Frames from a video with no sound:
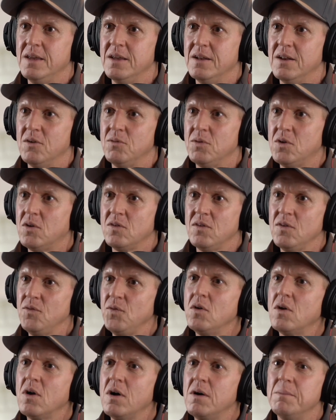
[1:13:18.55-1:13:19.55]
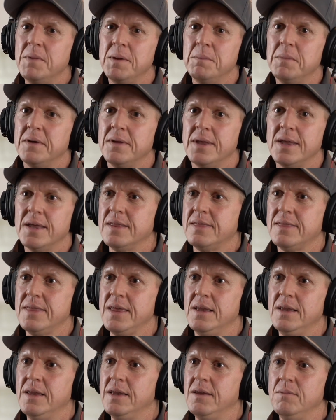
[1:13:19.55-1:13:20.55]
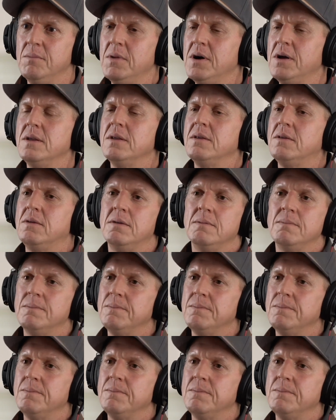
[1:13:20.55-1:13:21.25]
because if you can't remember a thing, you might.